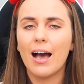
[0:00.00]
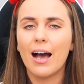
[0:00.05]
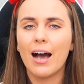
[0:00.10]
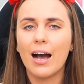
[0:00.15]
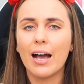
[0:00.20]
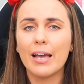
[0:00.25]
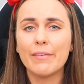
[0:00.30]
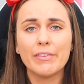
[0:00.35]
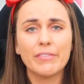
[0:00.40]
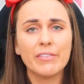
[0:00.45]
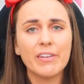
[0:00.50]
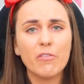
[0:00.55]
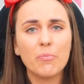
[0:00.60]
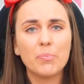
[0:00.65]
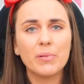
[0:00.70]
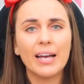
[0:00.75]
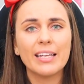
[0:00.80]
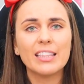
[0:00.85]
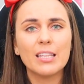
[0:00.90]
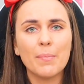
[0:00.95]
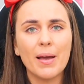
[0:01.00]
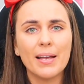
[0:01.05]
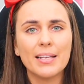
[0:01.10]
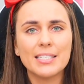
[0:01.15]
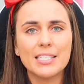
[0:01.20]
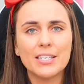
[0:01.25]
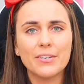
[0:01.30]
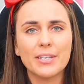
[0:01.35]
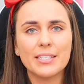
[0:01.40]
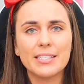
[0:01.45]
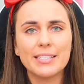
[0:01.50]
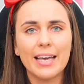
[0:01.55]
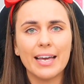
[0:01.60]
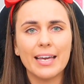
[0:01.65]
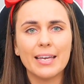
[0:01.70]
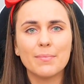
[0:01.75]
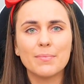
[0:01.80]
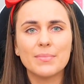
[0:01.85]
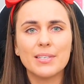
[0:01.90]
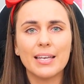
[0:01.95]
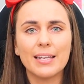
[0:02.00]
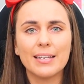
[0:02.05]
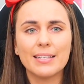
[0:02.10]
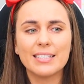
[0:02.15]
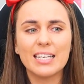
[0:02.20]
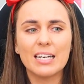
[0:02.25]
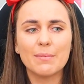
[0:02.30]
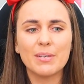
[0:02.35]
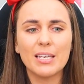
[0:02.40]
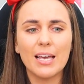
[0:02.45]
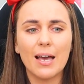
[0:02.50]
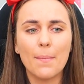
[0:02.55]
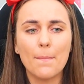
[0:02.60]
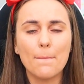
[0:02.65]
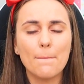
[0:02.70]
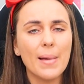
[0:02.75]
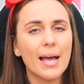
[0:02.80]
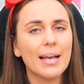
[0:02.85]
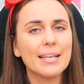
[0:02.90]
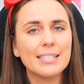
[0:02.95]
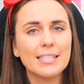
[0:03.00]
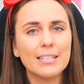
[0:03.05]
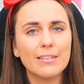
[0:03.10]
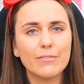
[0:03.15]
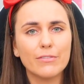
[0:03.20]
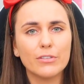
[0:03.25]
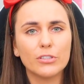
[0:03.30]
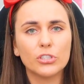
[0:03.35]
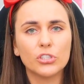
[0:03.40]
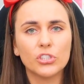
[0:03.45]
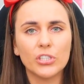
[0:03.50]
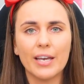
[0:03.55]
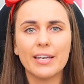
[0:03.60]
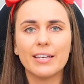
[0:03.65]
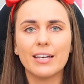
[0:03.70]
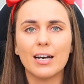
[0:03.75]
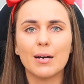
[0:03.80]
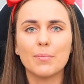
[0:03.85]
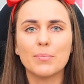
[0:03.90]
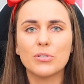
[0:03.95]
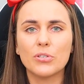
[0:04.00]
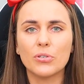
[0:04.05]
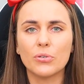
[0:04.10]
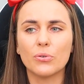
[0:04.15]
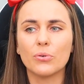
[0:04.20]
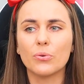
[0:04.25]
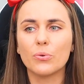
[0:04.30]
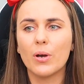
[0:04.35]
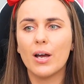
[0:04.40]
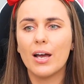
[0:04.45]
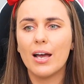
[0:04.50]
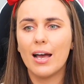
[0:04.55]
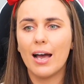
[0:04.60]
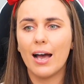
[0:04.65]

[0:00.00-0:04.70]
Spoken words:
If you've never played the main series games, it is going to be a massive shake-up to